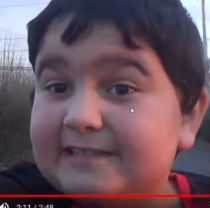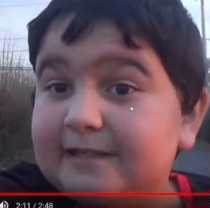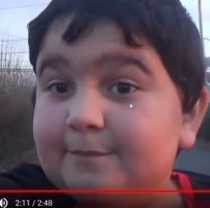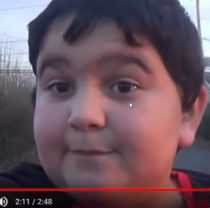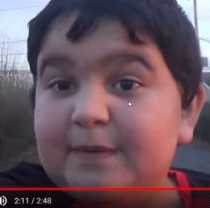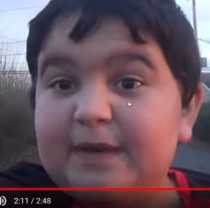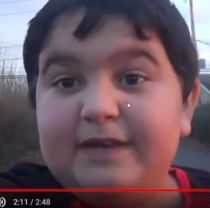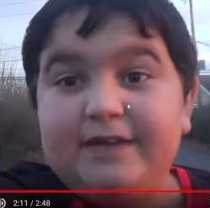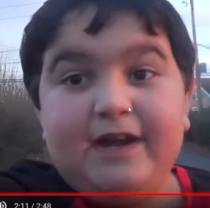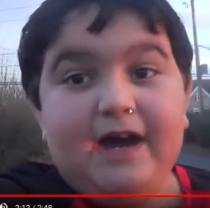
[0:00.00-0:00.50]

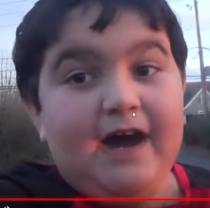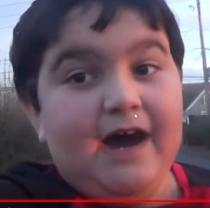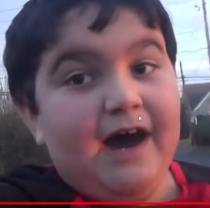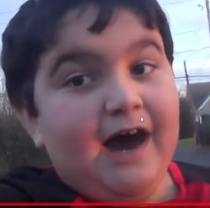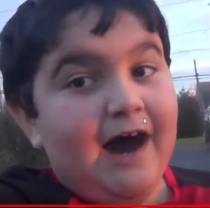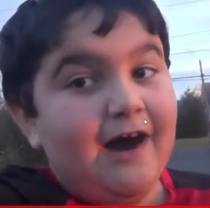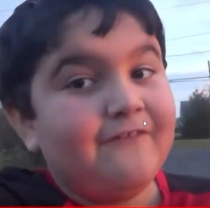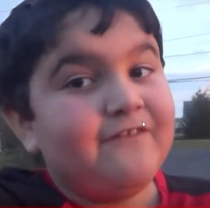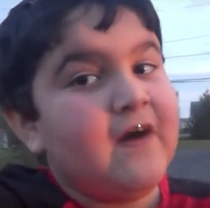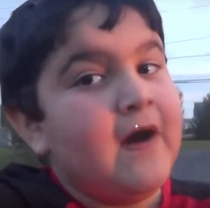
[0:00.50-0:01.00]
bit
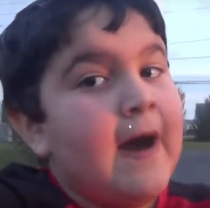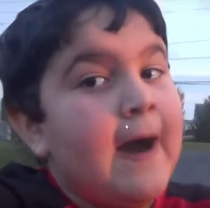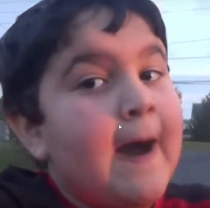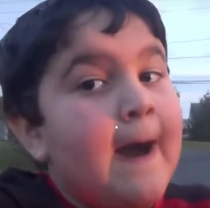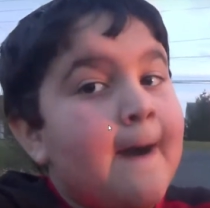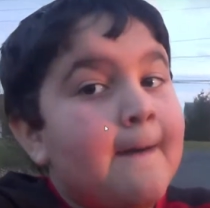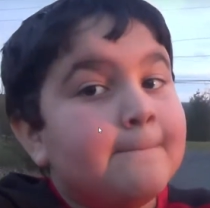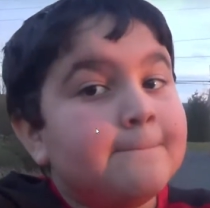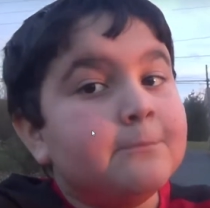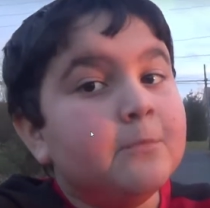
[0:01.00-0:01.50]
of
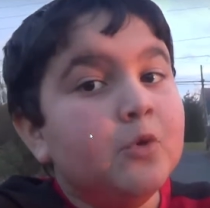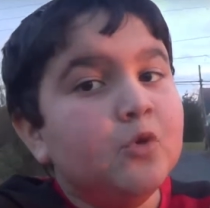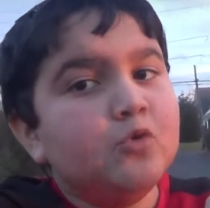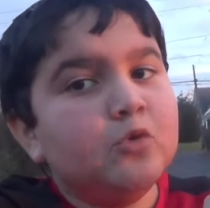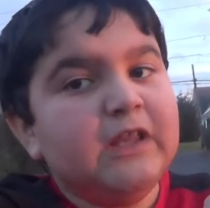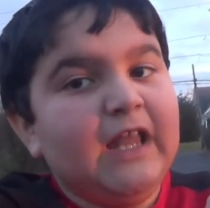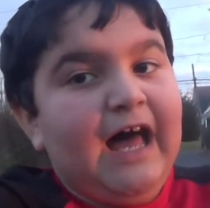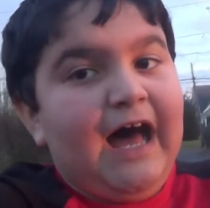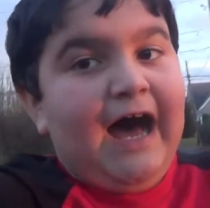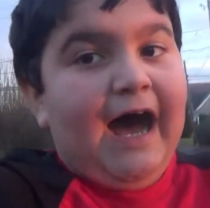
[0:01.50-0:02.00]

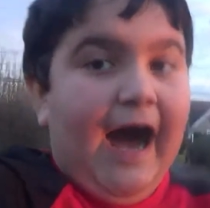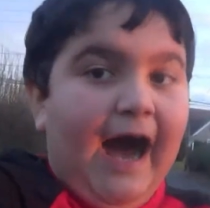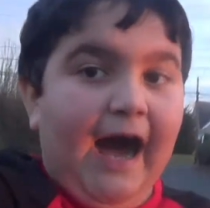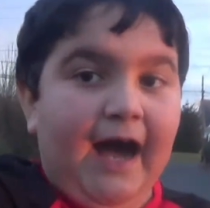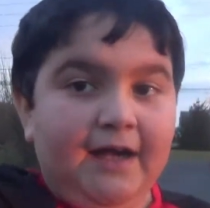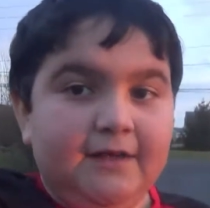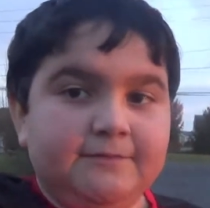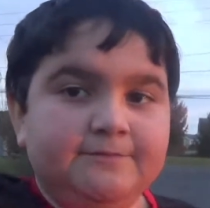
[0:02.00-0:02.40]
moolah.